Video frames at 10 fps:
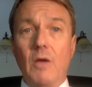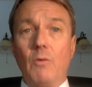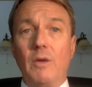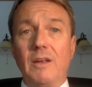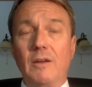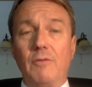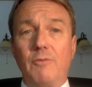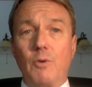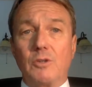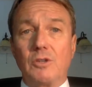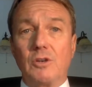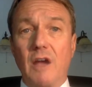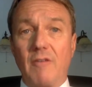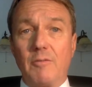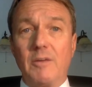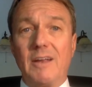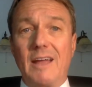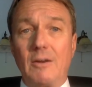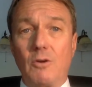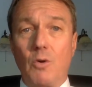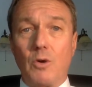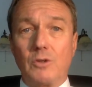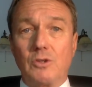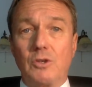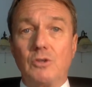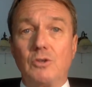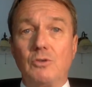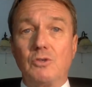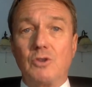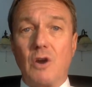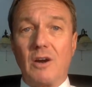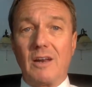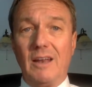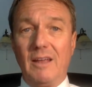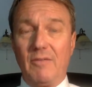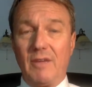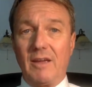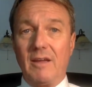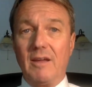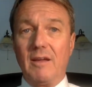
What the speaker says: We need to force the government and courts to start living